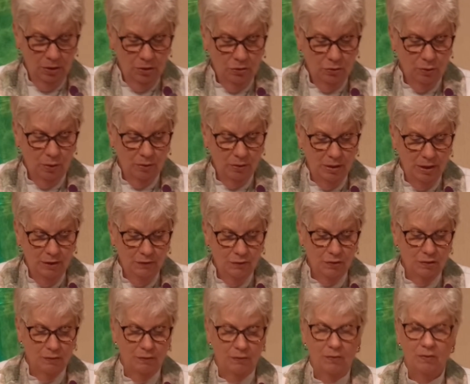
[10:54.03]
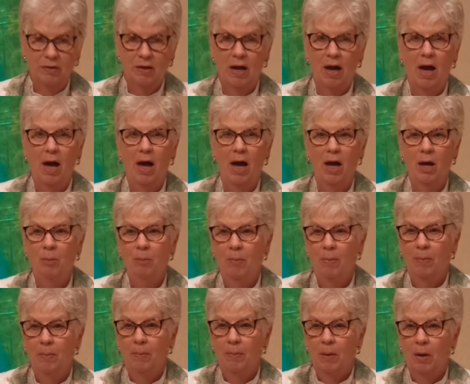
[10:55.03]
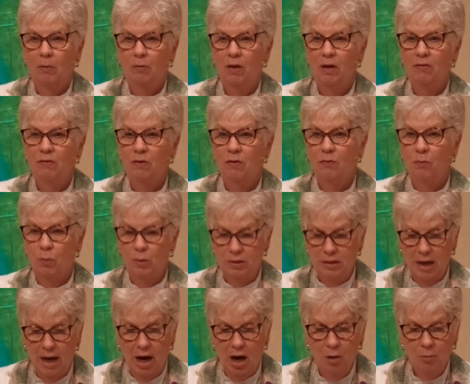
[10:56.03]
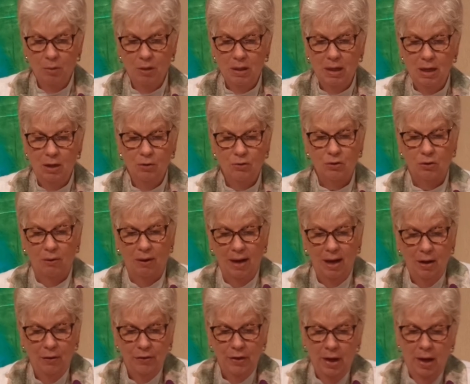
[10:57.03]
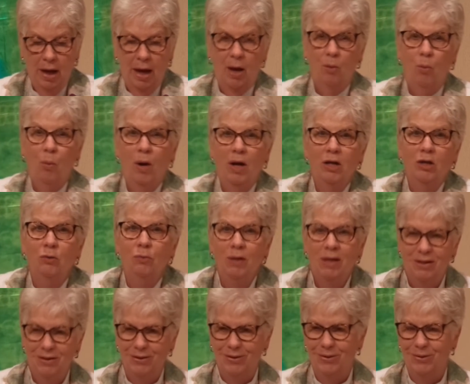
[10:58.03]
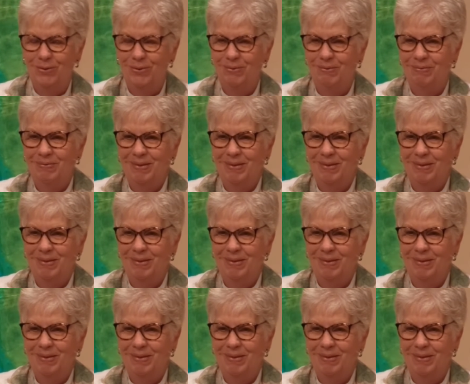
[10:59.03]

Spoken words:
to our gifts of time, our gift of retirement years, our health. And what do?